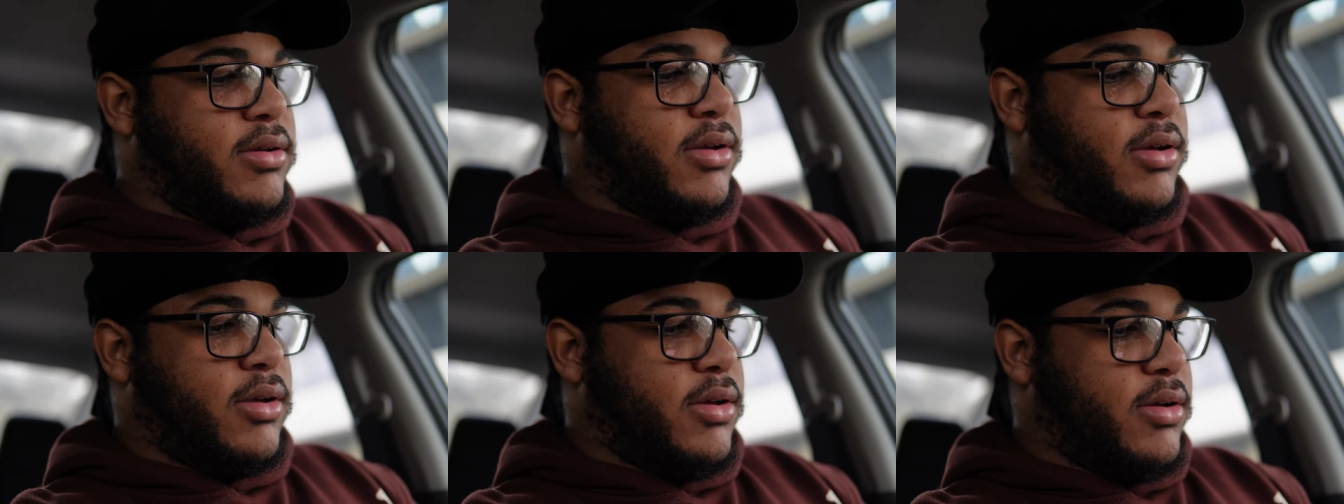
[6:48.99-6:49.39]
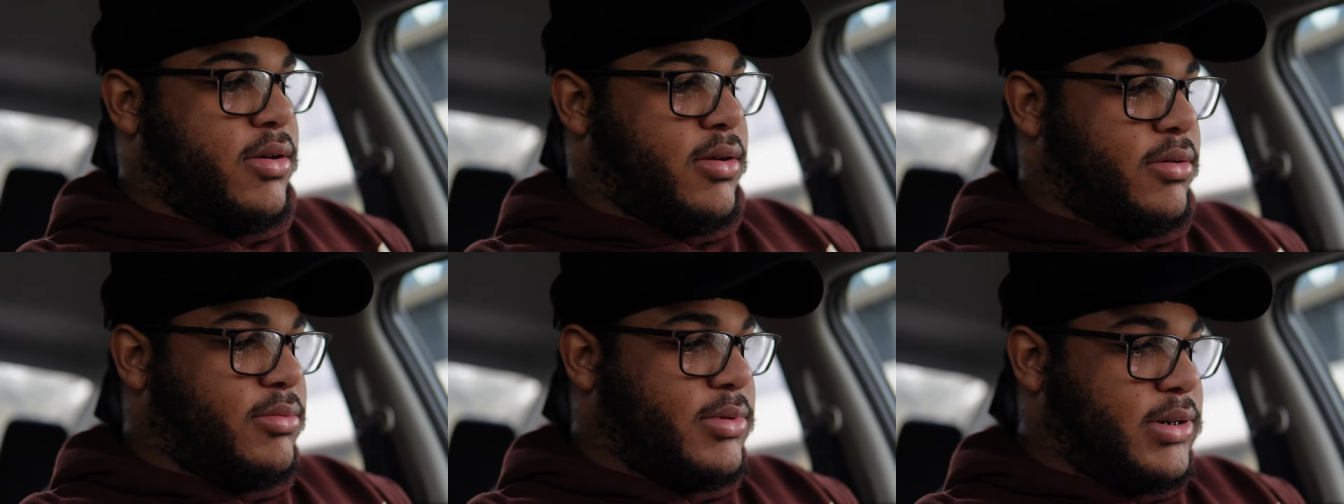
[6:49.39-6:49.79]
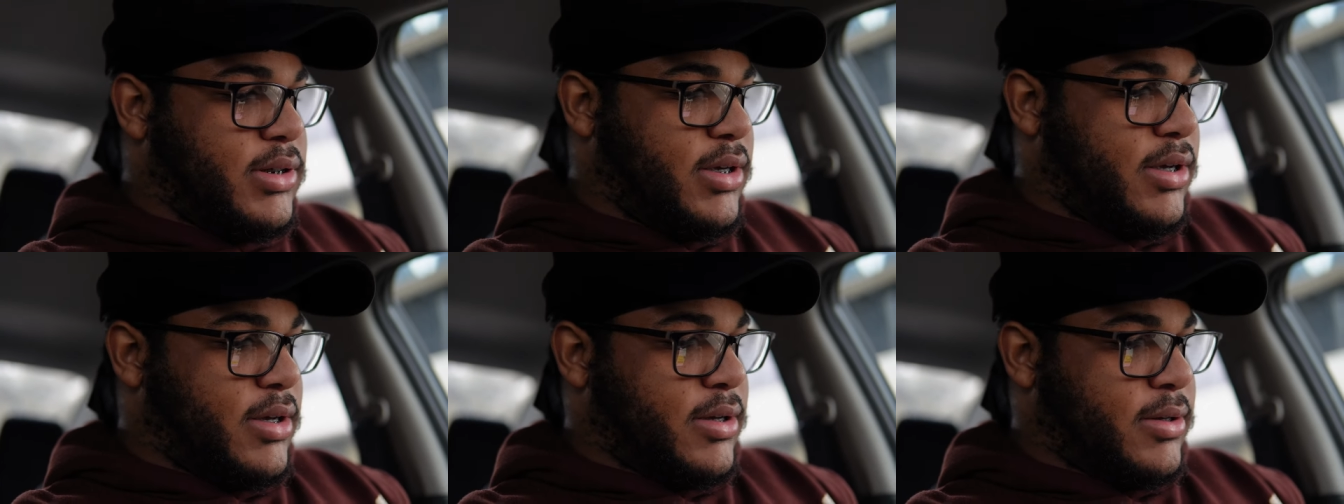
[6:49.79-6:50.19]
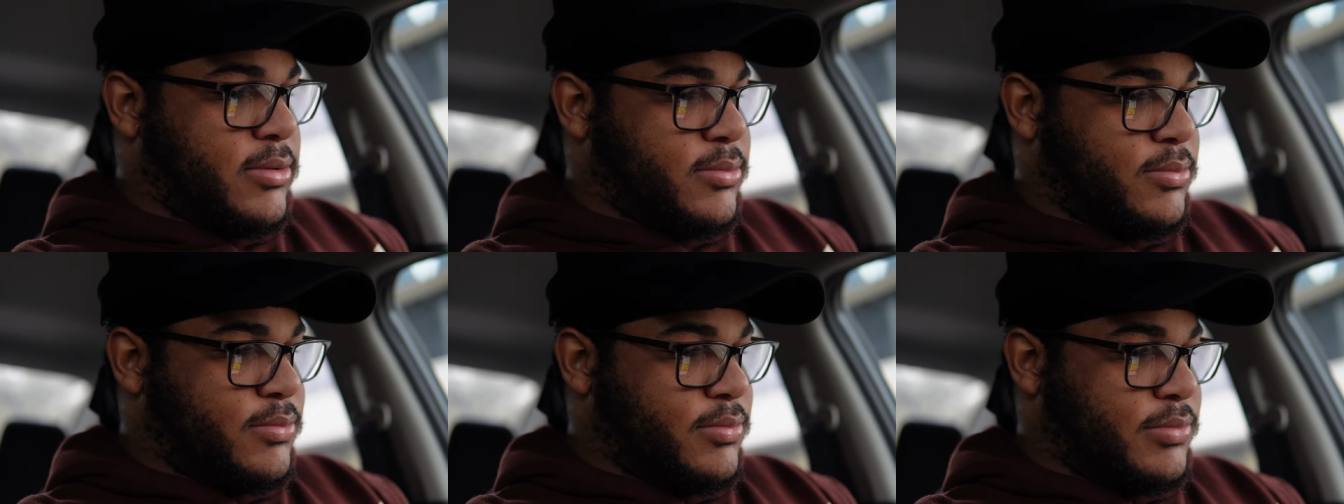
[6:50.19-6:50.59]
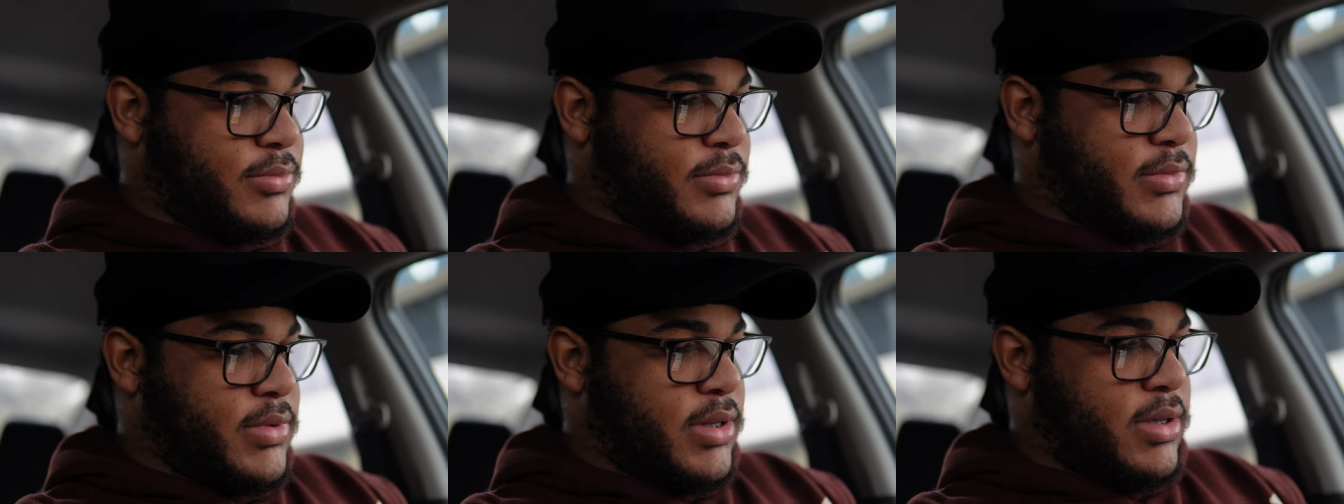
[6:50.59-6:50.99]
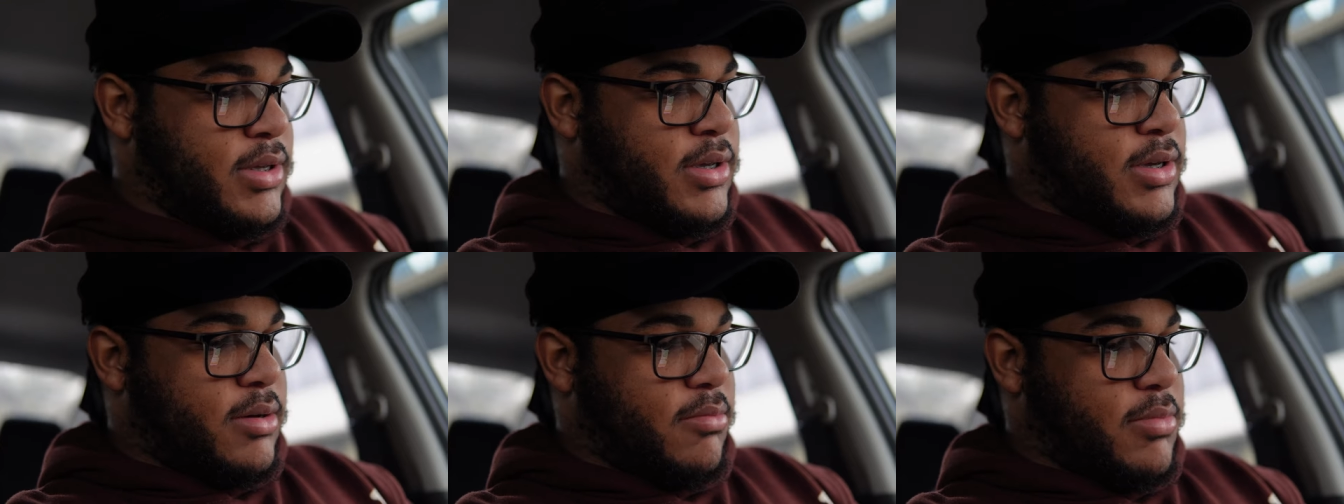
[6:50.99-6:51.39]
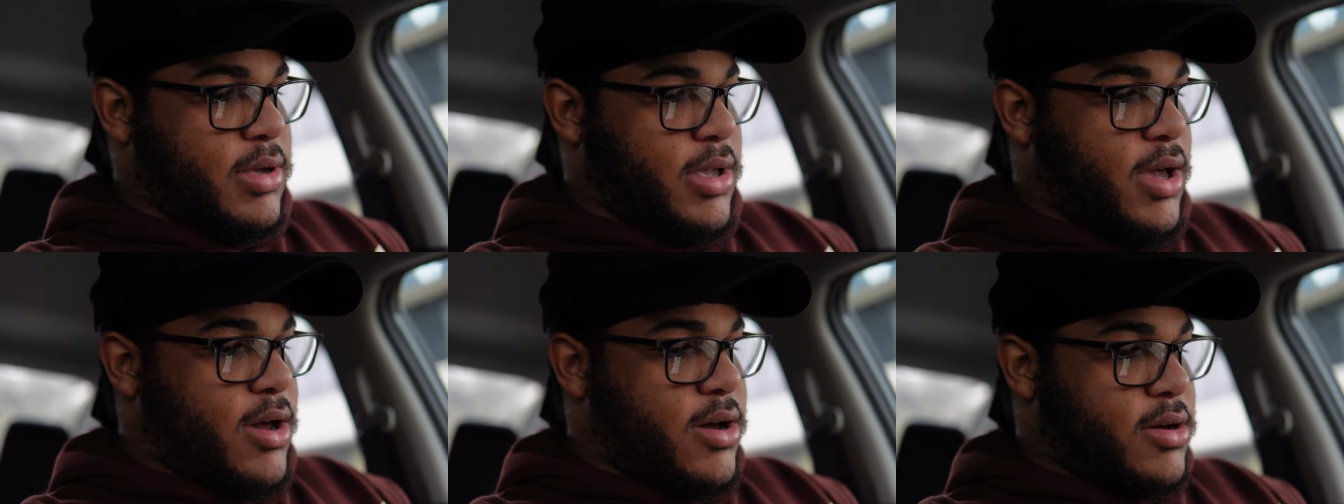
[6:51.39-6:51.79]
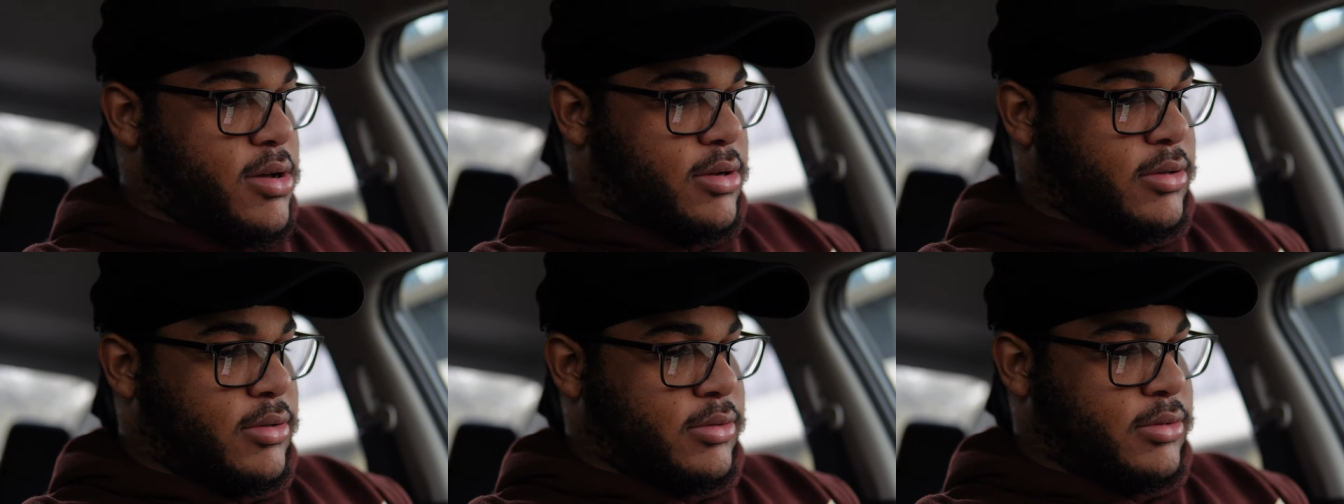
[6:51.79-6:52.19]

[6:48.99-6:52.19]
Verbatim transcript: Uh, I'm saying? But yeah.